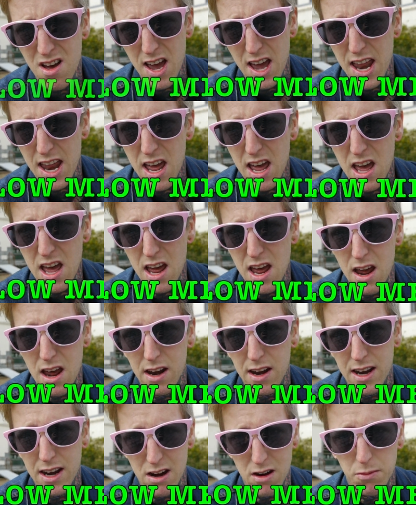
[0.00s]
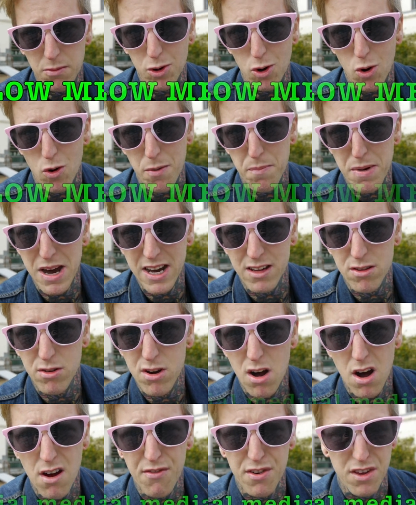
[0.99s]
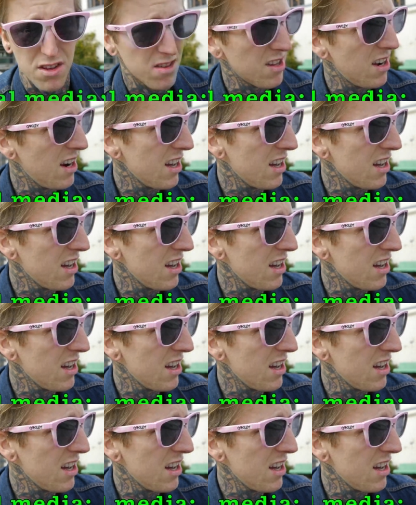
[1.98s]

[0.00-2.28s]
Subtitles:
And now I'm going back to the office,